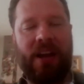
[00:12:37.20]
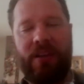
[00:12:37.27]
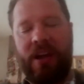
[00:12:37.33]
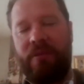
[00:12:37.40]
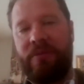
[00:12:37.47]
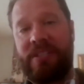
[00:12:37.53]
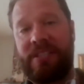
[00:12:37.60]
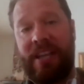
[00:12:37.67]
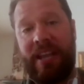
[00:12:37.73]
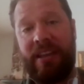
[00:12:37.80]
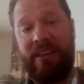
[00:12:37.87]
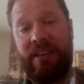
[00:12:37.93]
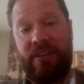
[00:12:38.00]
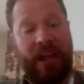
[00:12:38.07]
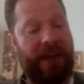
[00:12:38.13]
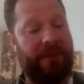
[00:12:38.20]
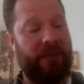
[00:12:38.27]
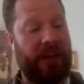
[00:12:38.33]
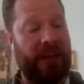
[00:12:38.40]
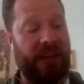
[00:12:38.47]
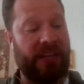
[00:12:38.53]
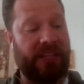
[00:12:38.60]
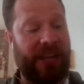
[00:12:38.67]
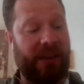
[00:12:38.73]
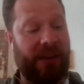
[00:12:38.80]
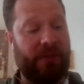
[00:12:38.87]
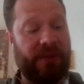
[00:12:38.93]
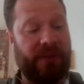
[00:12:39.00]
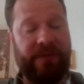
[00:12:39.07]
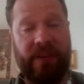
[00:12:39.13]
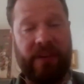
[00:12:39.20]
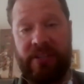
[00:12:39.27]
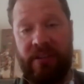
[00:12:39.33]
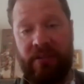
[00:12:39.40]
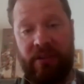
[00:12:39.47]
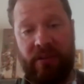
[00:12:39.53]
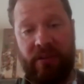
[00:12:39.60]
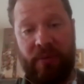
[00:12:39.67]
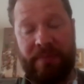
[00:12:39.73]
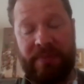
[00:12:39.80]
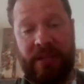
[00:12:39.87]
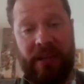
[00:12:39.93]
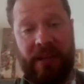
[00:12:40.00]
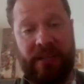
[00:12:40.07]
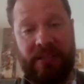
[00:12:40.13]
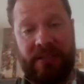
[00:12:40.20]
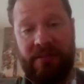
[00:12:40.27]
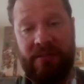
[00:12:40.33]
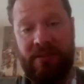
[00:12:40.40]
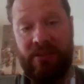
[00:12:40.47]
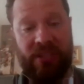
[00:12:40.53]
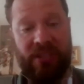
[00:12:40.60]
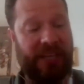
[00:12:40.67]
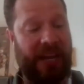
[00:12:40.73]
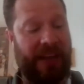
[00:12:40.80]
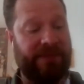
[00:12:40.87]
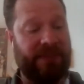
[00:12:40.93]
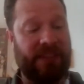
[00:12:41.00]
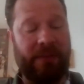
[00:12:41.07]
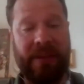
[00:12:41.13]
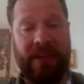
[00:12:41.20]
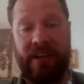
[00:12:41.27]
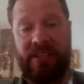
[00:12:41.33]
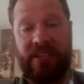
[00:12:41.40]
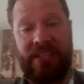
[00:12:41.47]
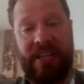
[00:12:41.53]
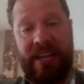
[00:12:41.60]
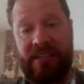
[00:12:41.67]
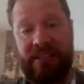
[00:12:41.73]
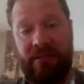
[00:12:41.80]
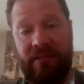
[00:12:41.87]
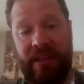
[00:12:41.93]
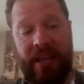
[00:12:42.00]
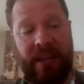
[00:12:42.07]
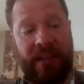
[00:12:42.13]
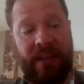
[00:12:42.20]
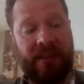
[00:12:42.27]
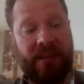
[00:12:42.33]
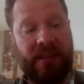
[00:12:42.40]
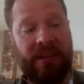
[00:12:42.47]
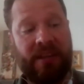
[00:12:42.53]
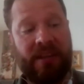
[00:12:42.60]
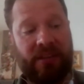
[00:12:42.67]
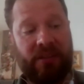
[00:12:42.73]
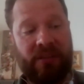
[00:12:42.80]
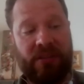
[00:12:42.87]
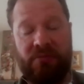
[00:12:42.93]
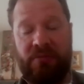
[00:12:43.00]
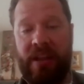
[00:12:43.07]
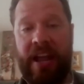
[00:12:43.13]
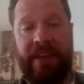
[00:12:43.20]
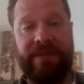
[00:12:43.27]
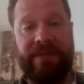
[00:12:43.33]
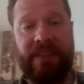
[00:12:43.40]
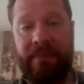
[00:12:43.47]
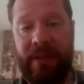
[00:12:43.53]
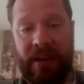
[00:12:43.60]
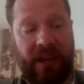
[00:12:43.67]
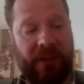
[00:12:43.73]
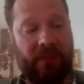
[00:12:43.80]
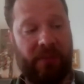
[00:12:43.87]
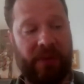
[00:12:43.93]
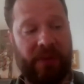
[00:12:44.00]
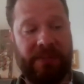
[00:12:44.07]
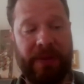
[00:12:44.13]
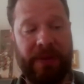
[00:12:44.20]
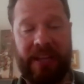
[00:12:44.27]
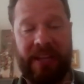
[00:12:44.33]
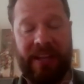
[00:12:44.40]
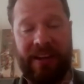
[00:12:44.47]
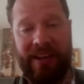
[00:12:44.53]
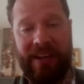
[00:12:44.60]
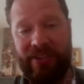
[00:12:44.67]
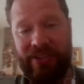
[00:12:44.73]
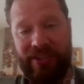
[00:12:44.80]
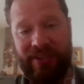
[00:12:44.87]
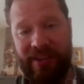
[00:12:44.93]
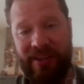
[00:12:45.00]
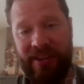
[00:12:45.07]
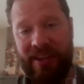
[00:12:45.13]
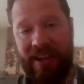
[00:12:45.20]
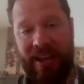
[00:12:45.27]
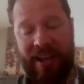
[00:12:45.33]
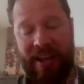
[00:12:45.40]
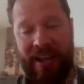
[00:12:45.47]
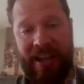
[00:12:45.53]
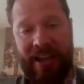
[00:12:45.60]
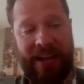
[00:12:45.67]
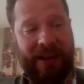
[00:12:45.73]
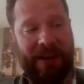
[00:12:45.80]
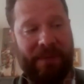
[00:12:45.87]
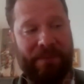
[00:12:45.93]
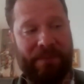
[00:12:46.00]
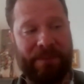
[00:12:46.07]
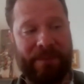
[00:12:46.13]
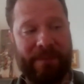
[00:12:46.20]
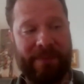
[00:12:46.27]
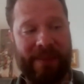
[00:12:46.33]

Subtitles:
would say have an English language version on your website. Just have some English text on there. Have something like "We speak English," and